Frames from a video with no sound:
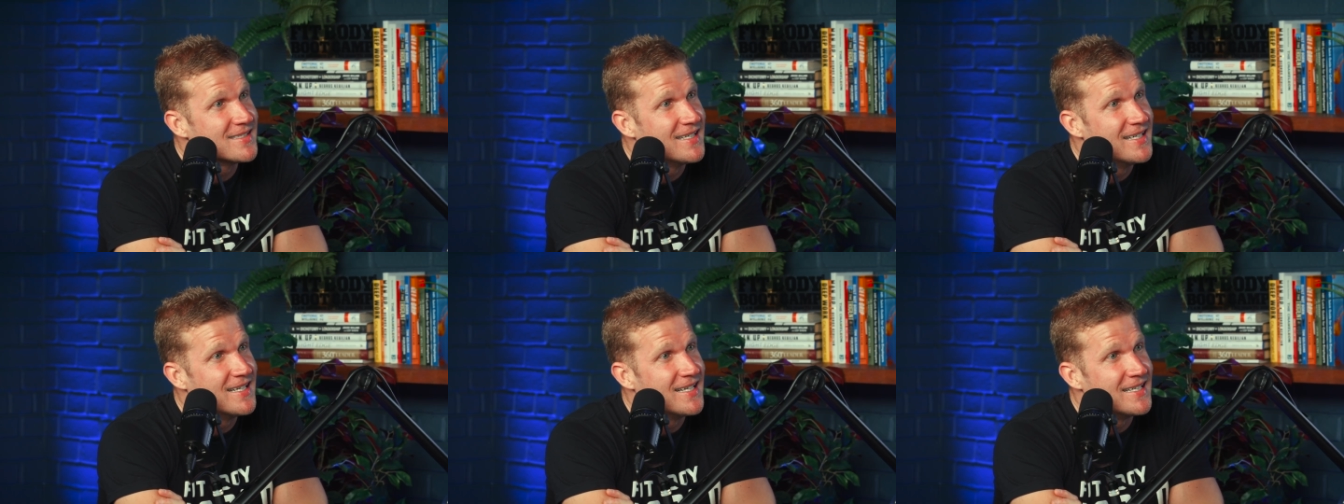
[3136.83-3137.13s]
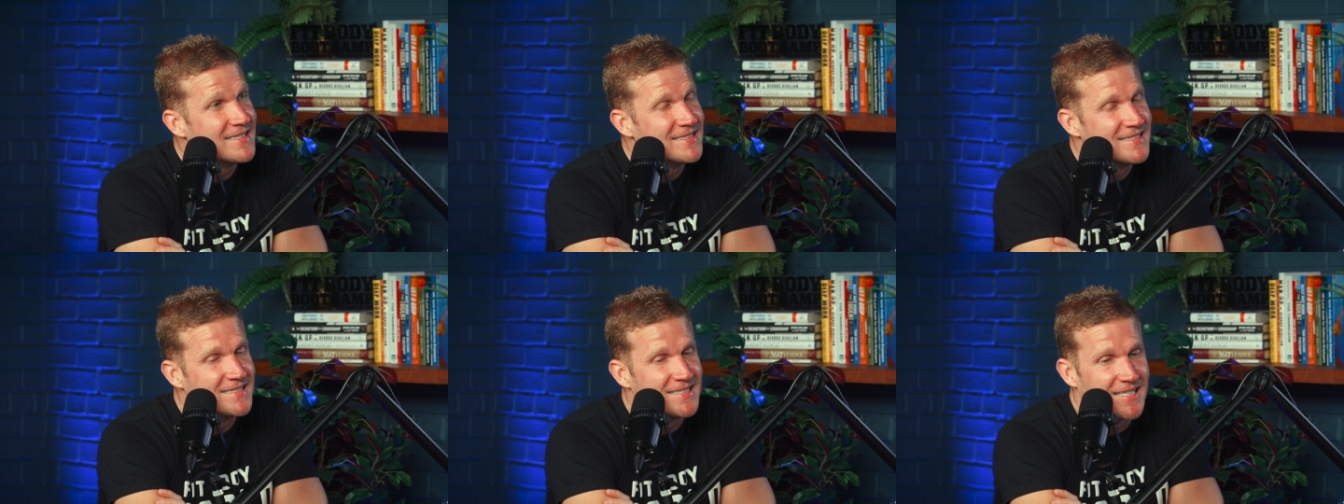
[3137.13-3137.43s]

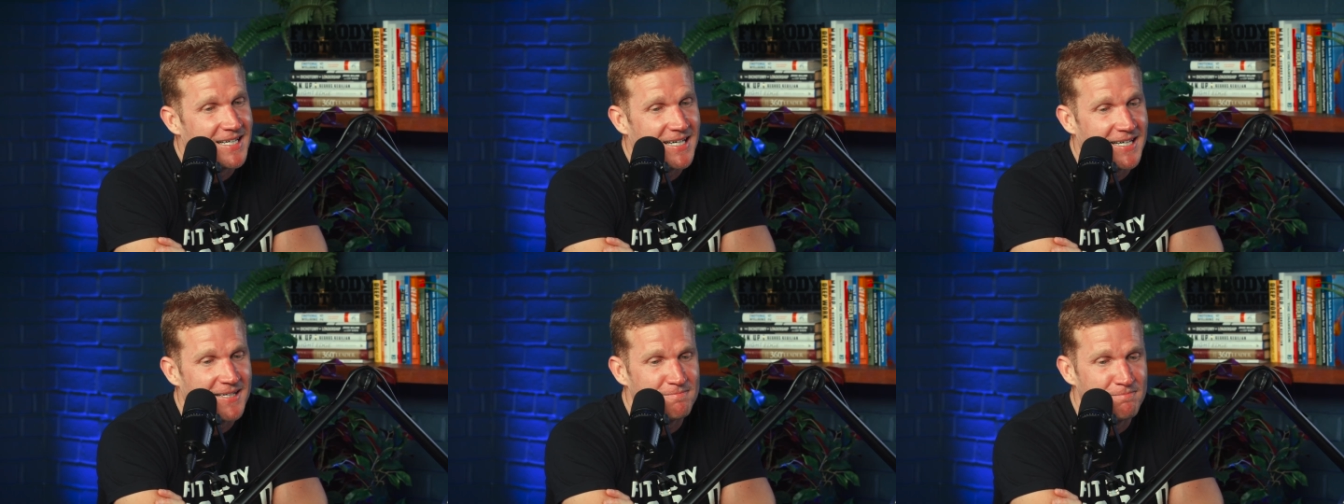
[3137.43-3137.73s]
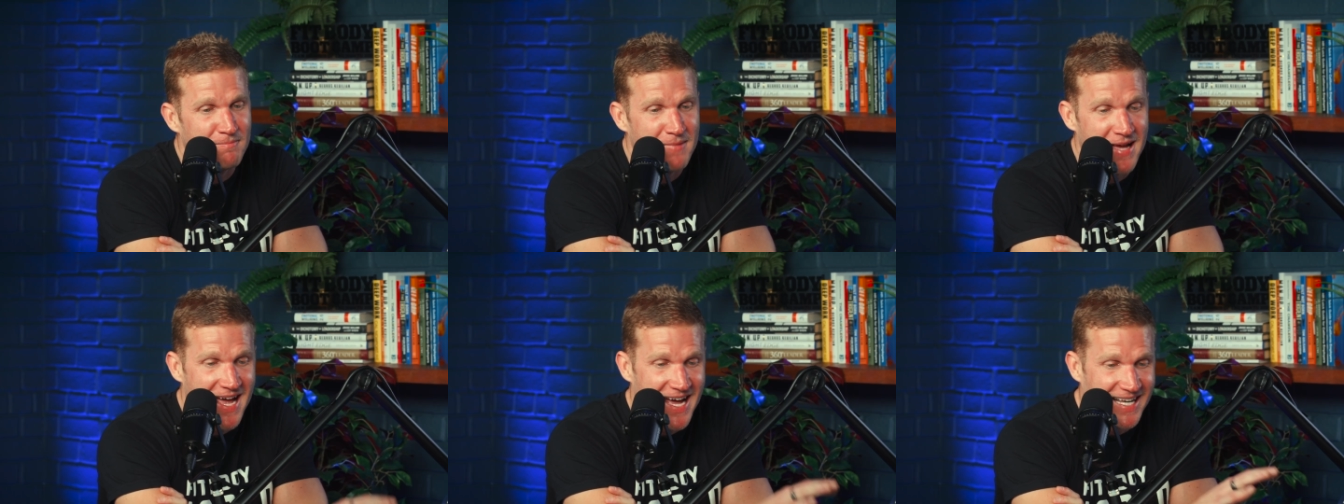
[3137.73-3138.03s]
And uh,
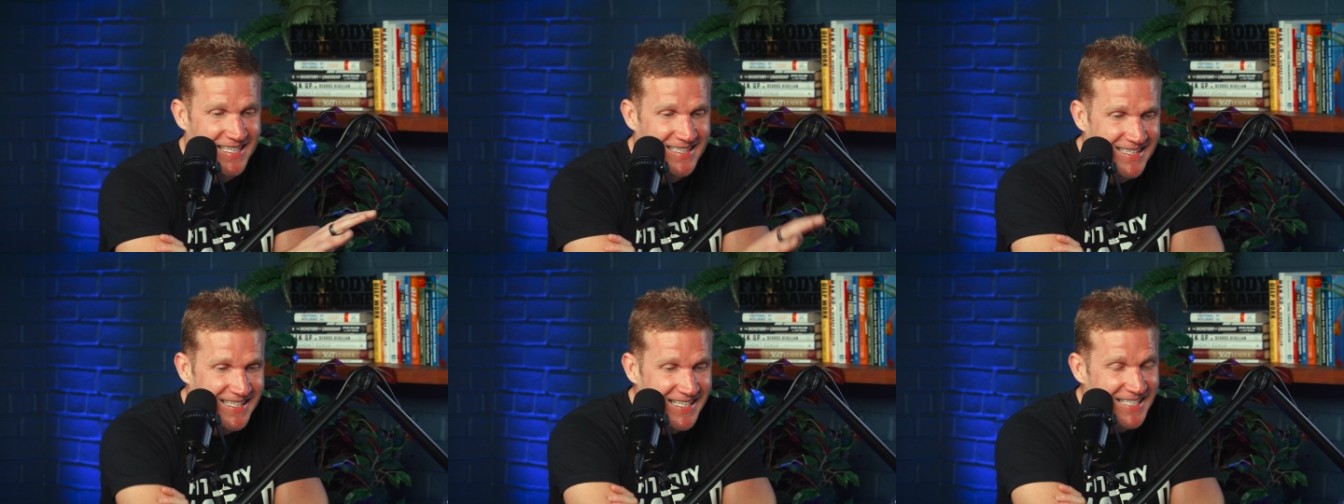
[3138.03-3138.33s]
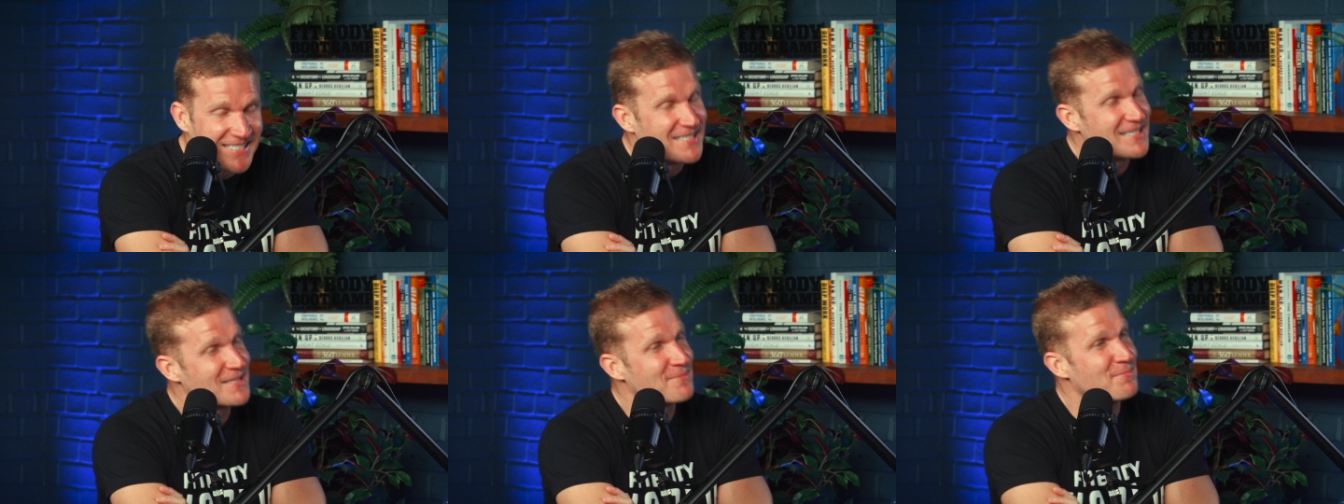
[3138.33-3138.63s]
man,
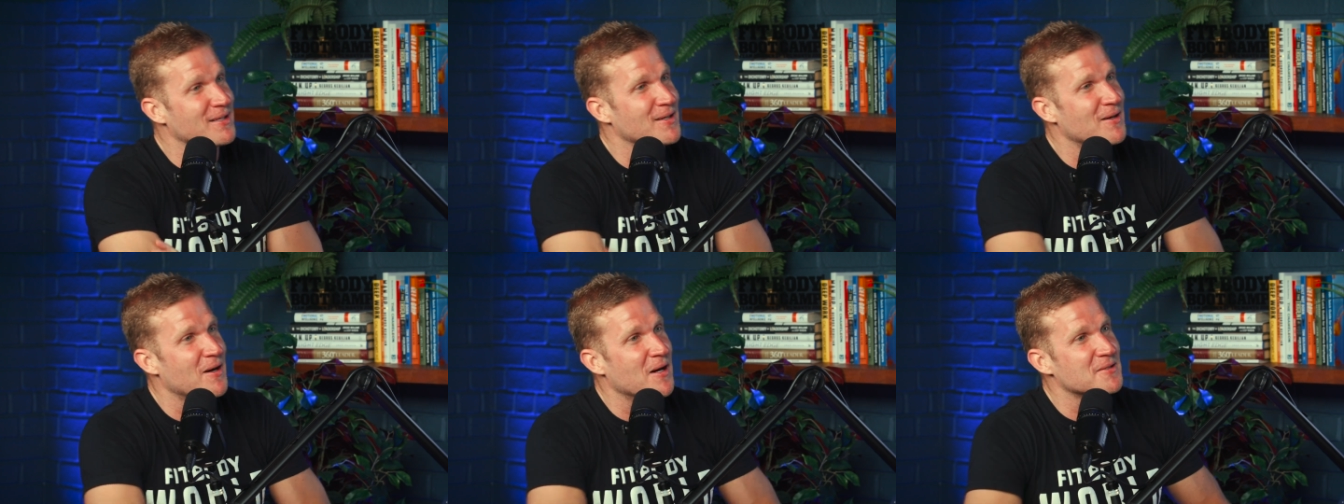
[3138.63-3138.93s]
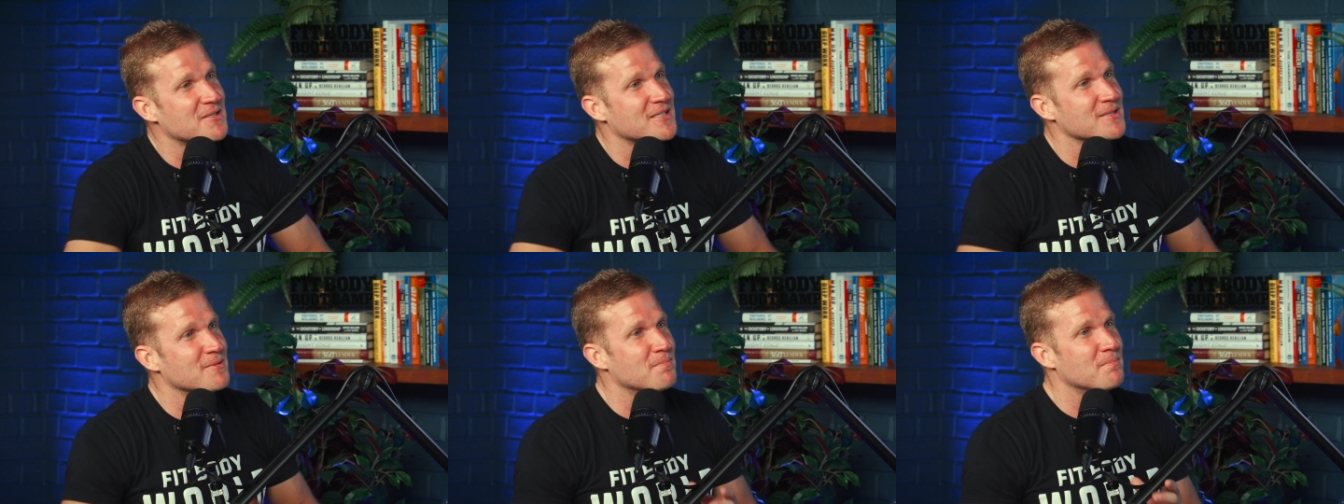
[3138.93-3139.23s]
this has been
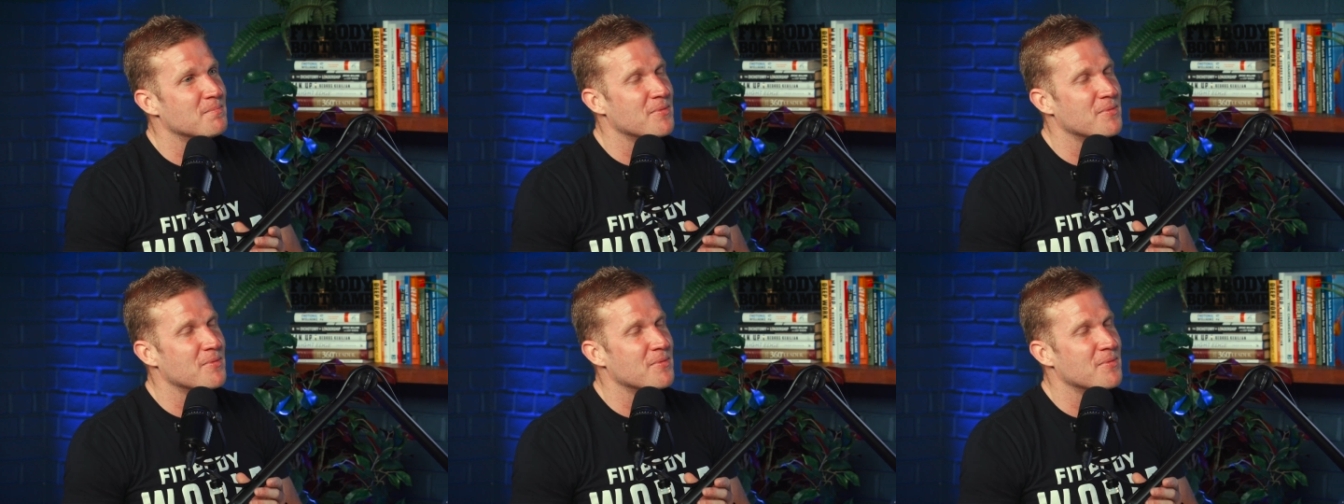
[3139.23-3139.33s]
awesome.